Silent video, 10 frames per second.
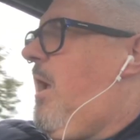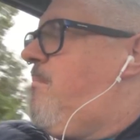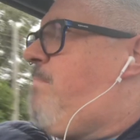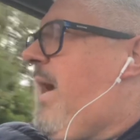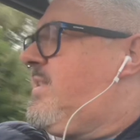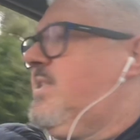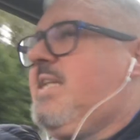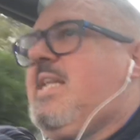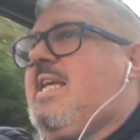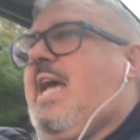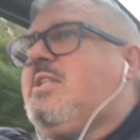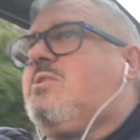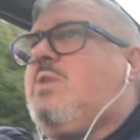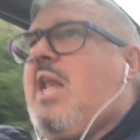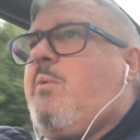battered in the end.
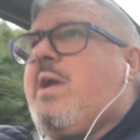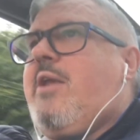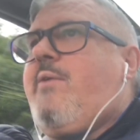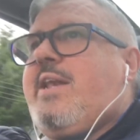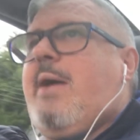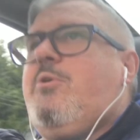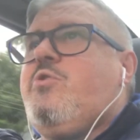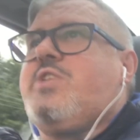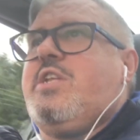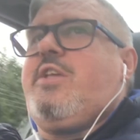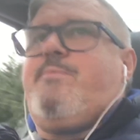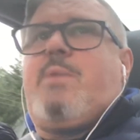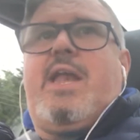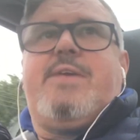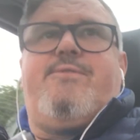We're going to end up losing this
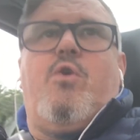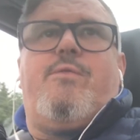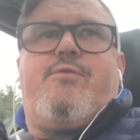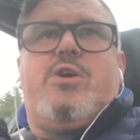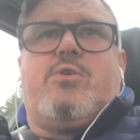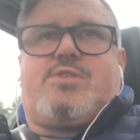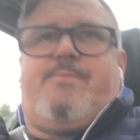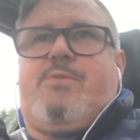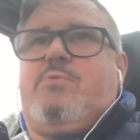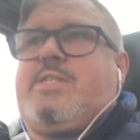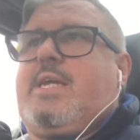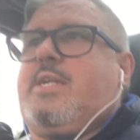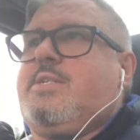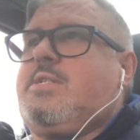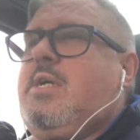bloody 4-3 or something
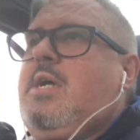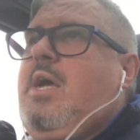ridiculous